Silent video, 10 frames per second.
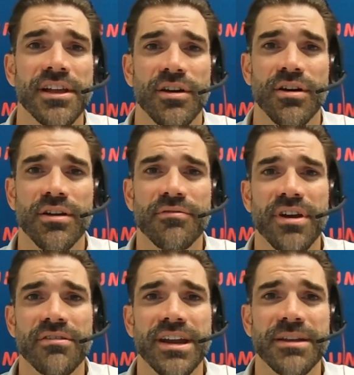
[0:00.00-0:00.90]
on a
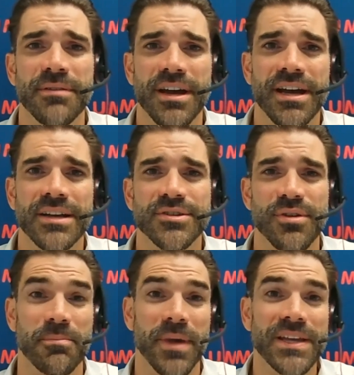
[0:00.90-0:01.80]
very sort
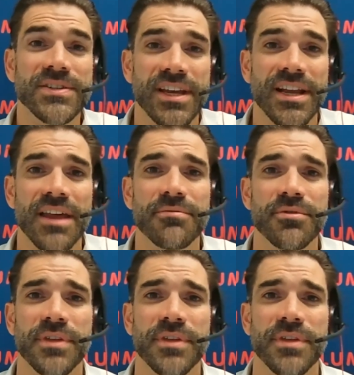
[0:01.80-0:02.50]
of basic level,